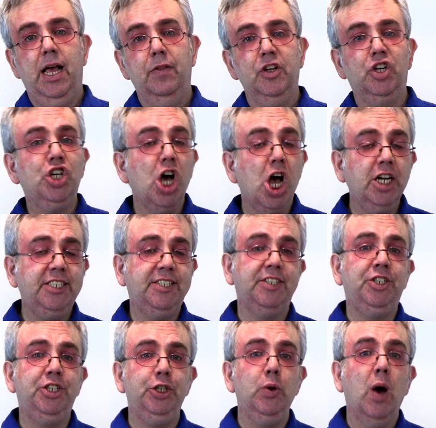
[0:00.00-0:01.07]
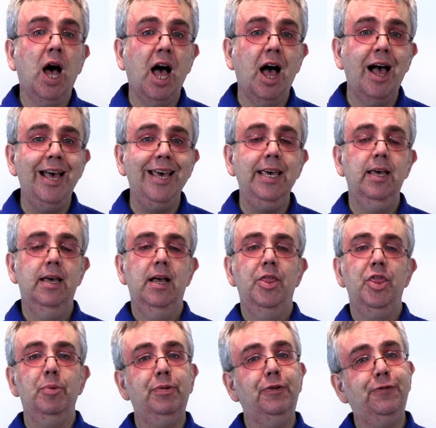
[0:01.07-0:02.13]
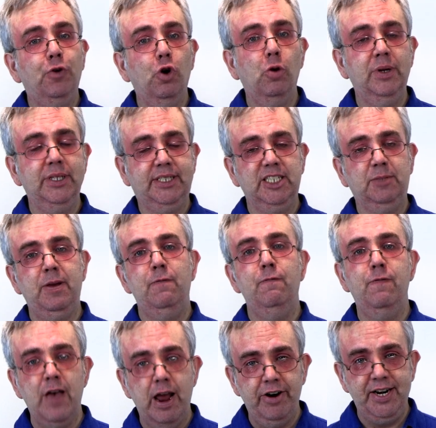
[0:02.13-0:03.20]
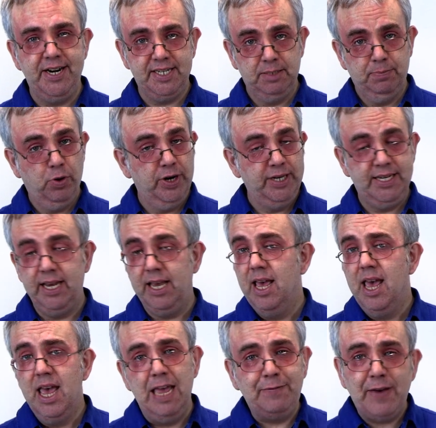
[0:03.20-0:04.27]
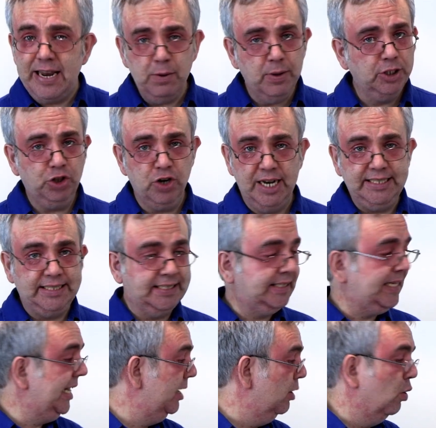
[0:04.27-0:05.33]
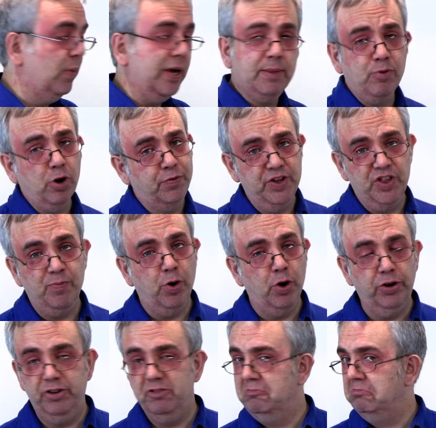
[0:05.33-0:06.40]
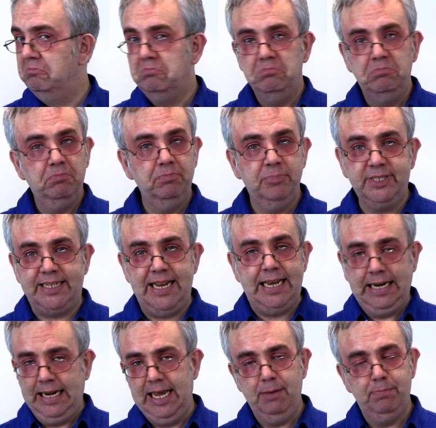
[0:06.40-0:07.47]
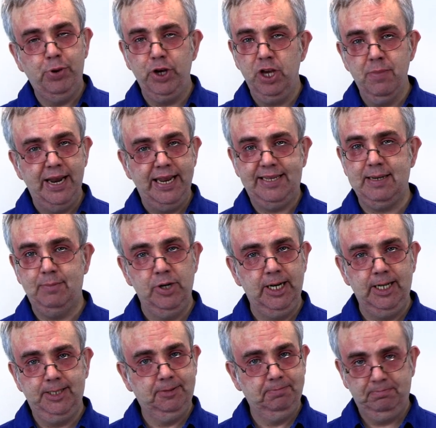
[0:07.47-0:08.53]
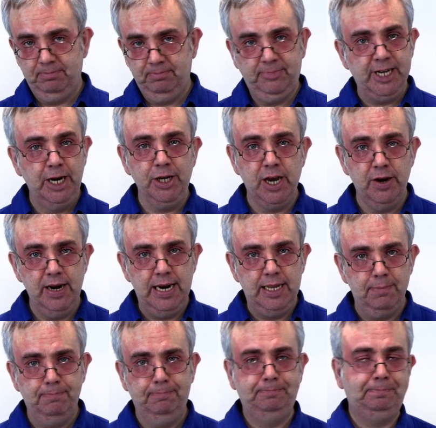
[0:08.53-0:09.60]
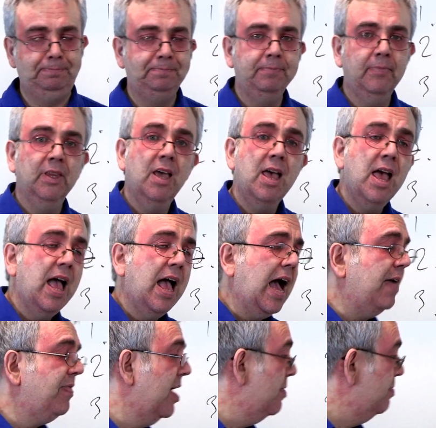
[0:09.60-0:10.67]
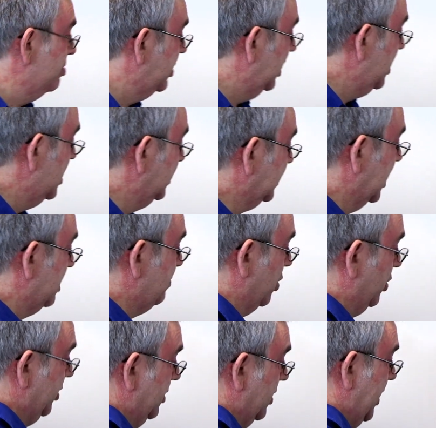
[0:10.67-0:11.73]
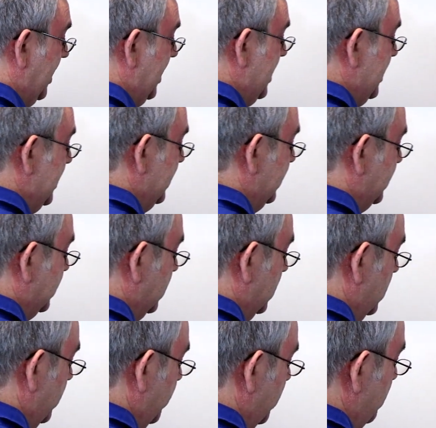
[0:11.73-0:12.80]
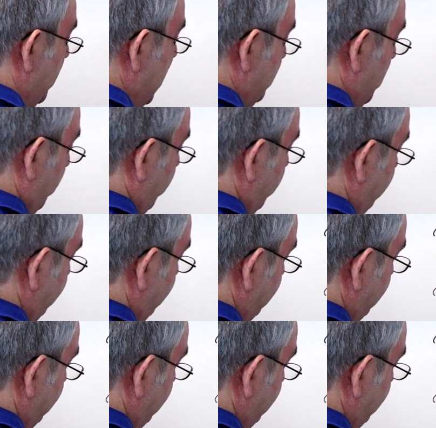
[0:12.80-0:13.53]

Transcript: The charges are too high, the performance has been very disappointing. If anyone tries to sell you a with profits bond, steer clear, put your money somewhere else, don't go near them. And then the last kind of bond is the mini bond.